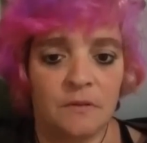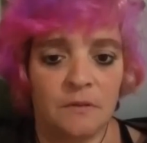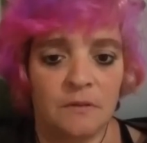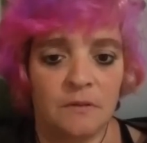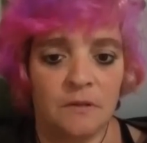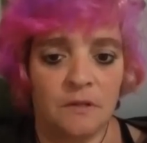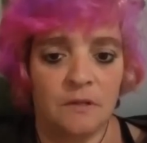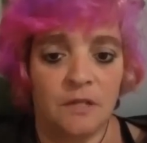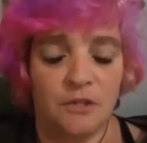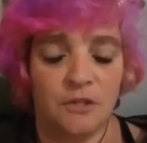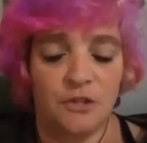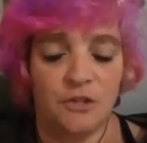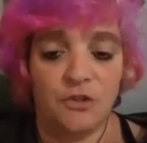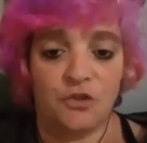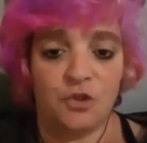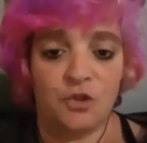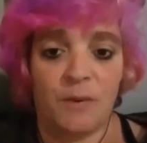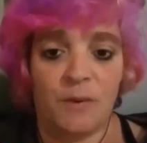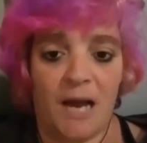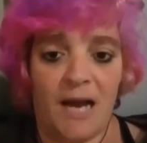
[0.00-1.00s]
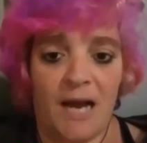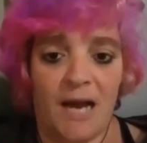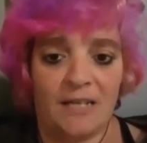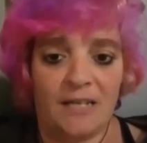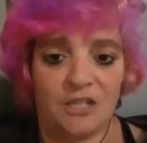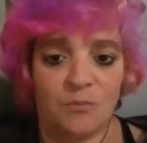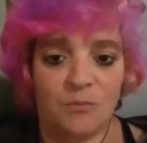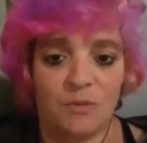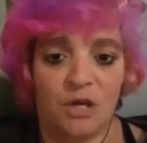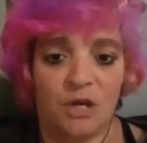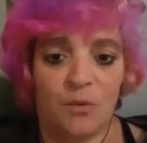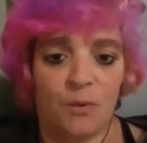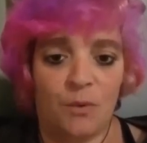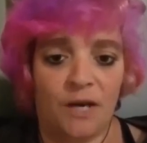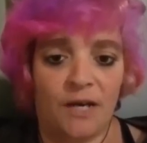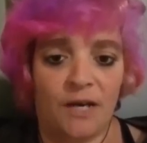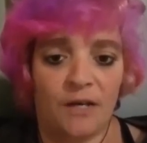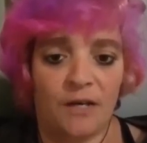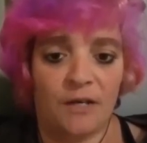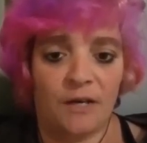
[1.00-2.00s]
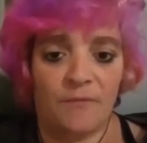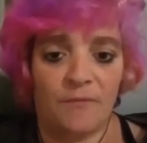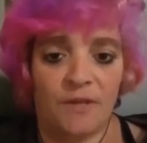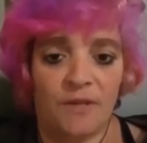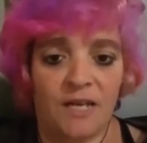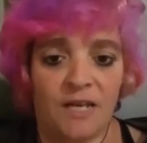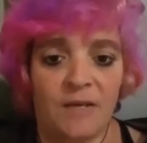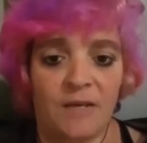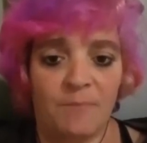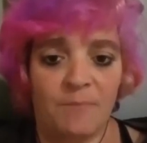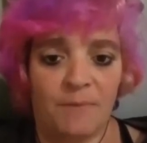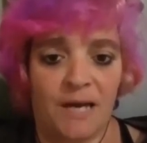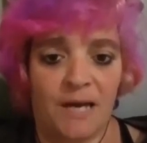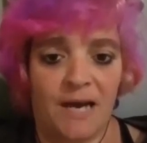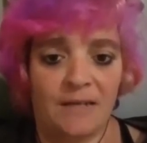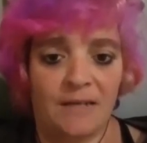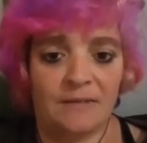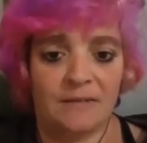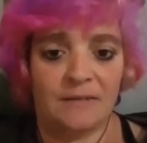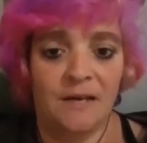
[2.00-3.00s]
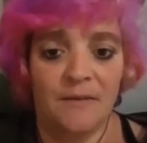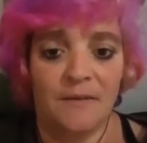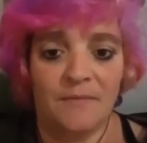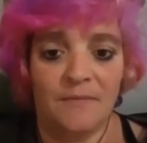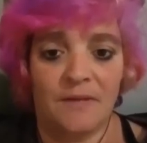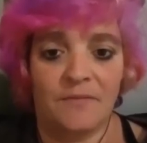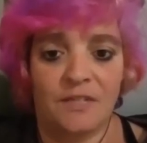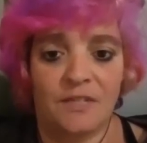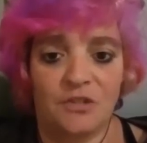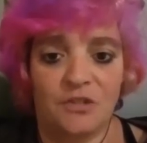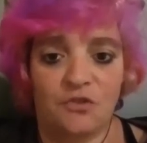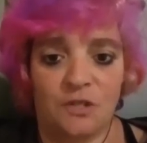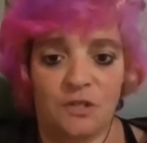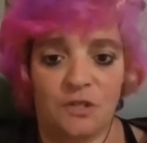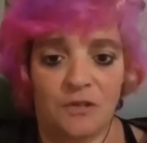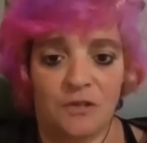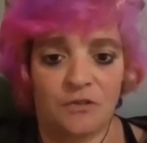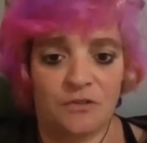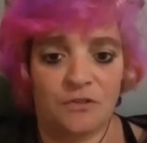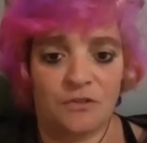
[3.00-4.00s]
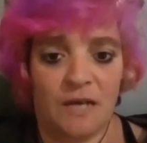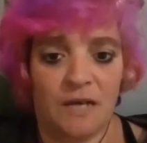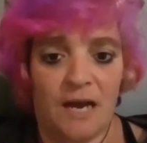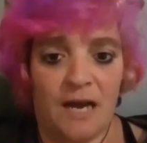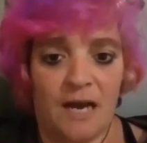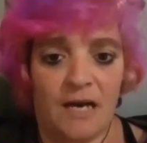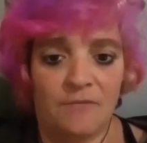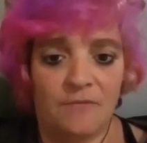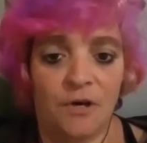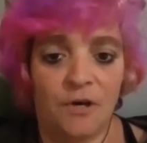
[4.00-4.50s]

YouTube has to be aware of the impact that these channels have